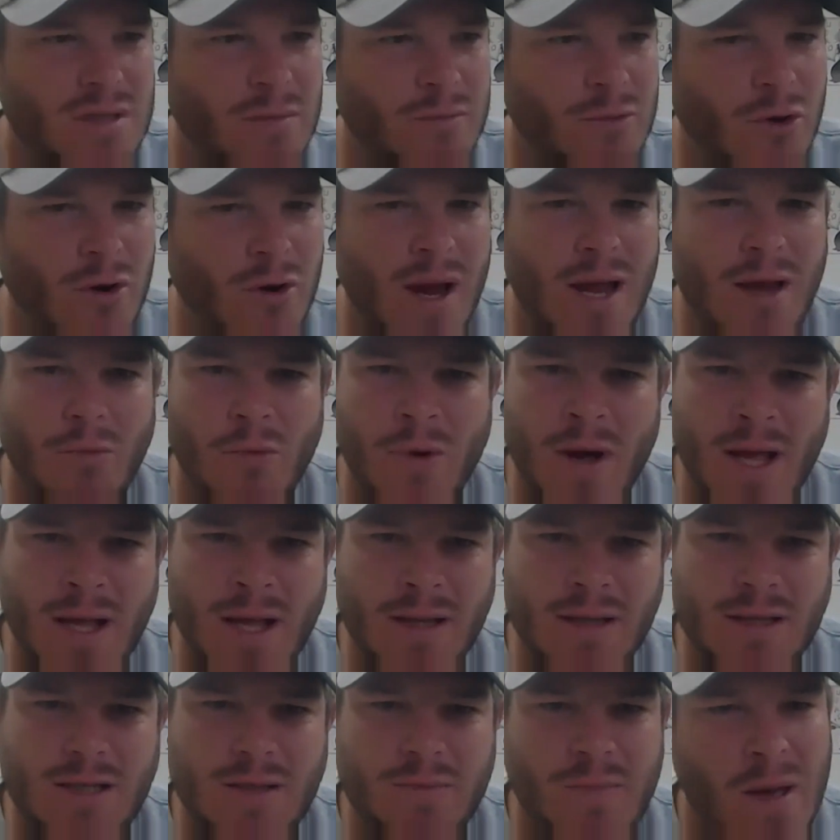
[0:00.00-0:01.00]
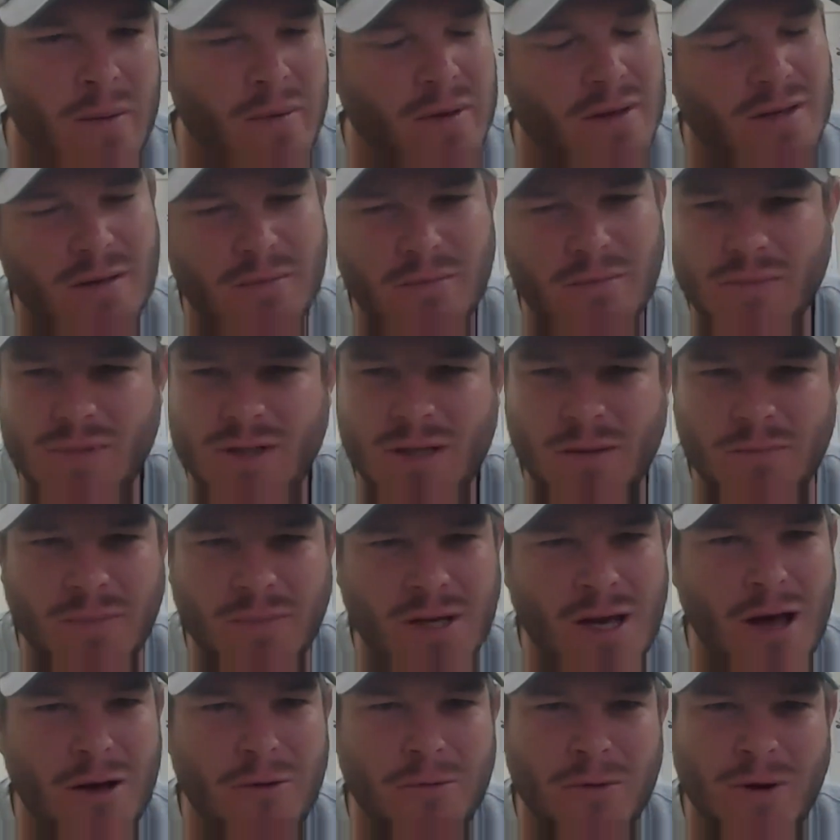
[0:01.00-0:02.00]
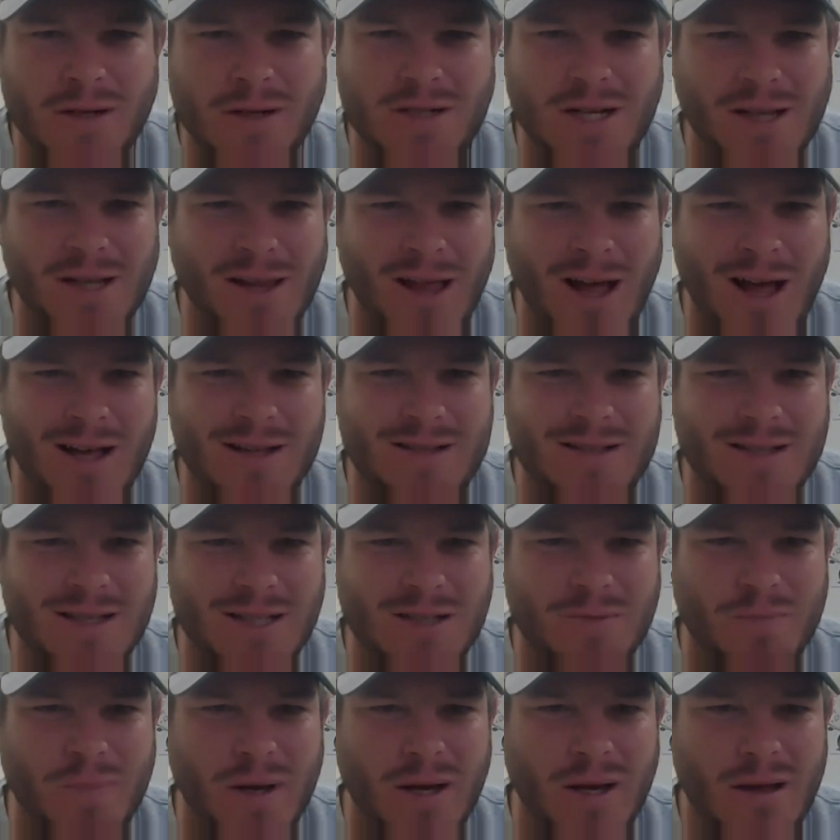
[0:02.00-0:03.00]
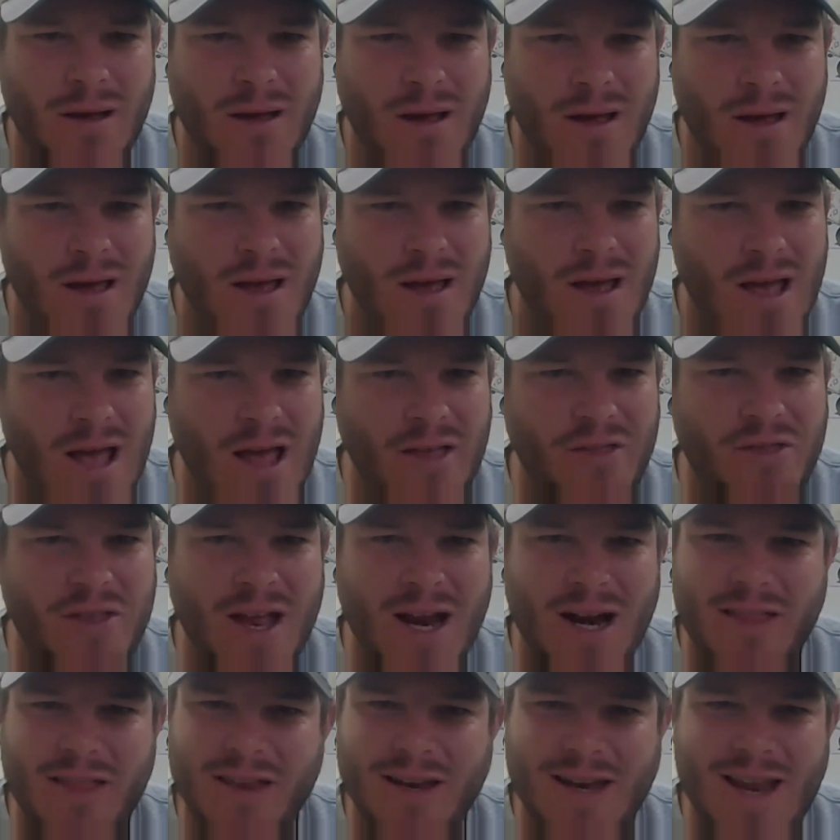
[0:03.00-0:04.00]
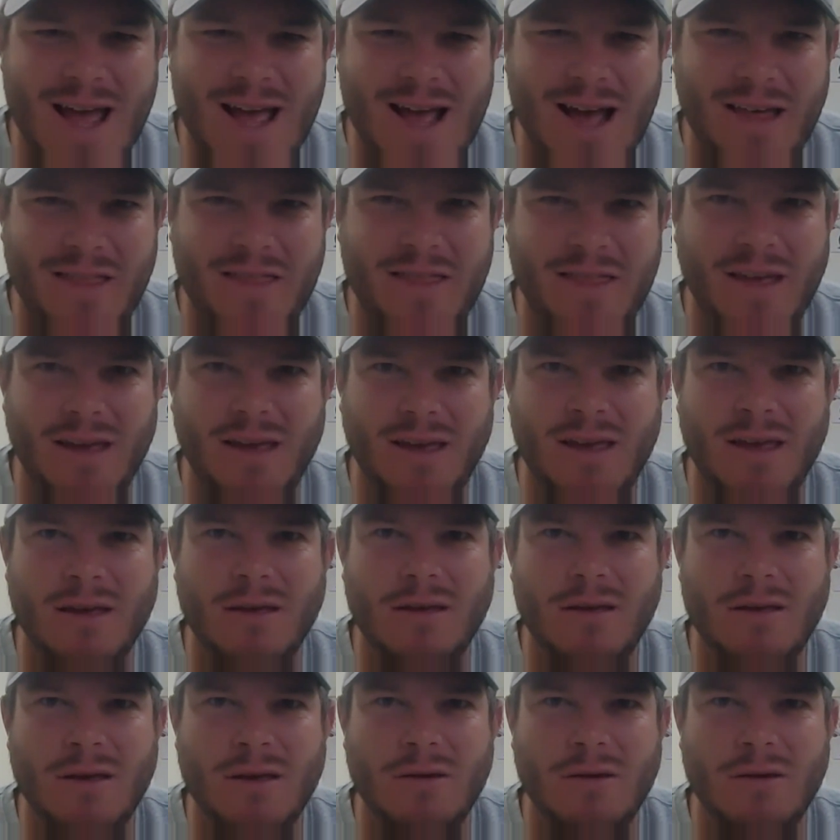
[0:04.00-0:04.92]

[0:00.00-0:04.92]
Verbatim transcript: some great wins, maybe some some gut wrenching losses, but at the end of the day, I think you